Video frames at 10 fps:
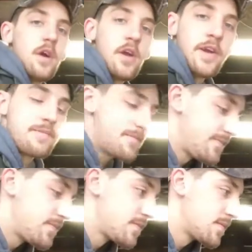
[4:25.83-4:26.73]
Alright,
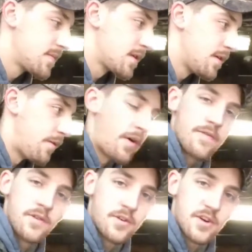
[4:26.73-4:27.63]
well, I
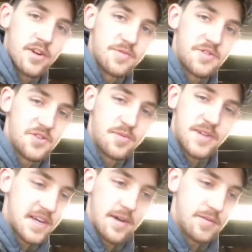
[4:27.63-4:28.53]
feel incredibly
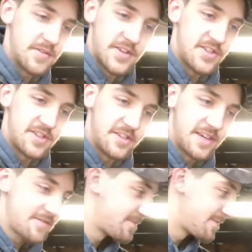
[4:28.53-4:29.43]
stupid. I can't believe I just did that.